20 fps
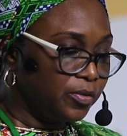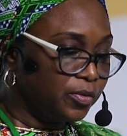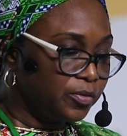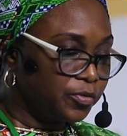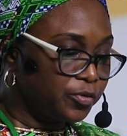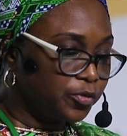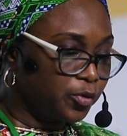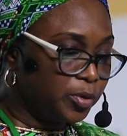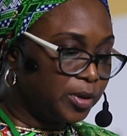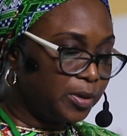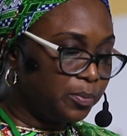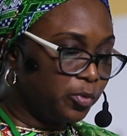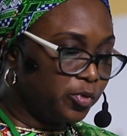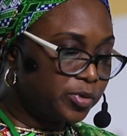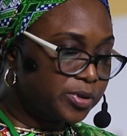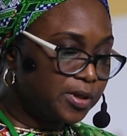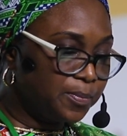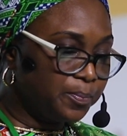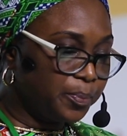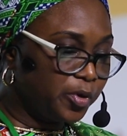So the
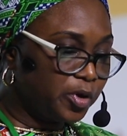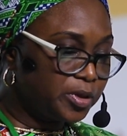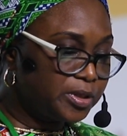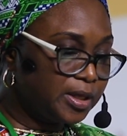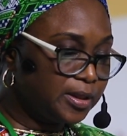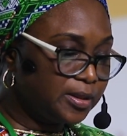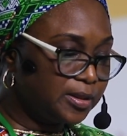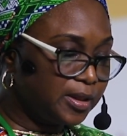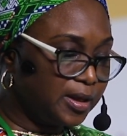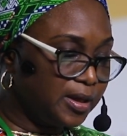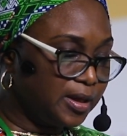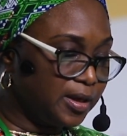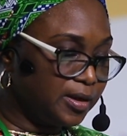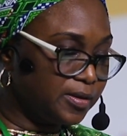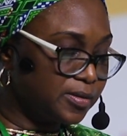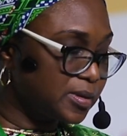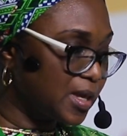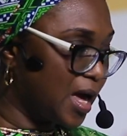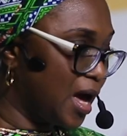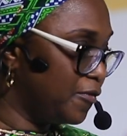most important thing
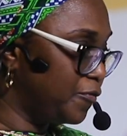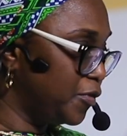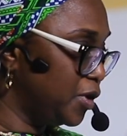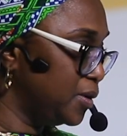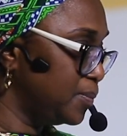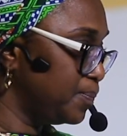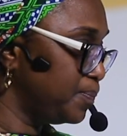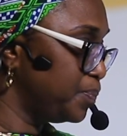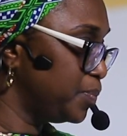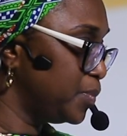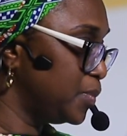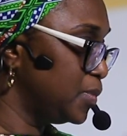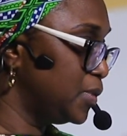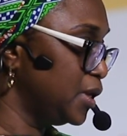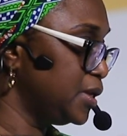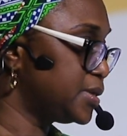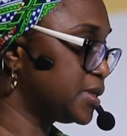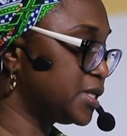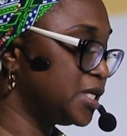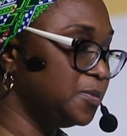is having
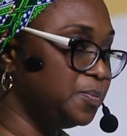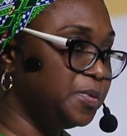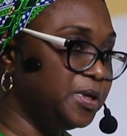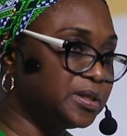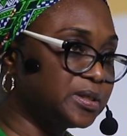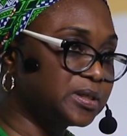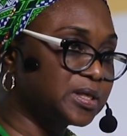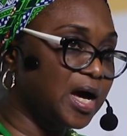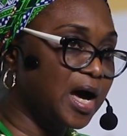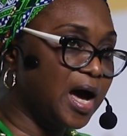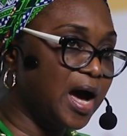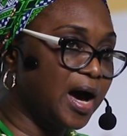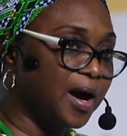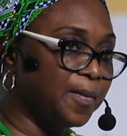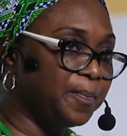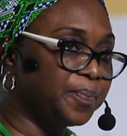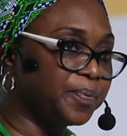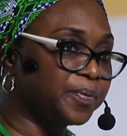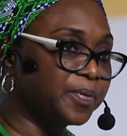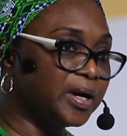this TB Star
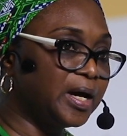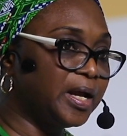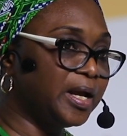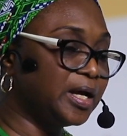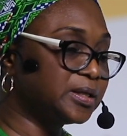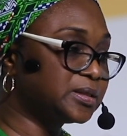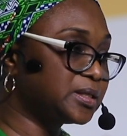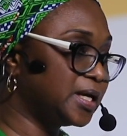app, and as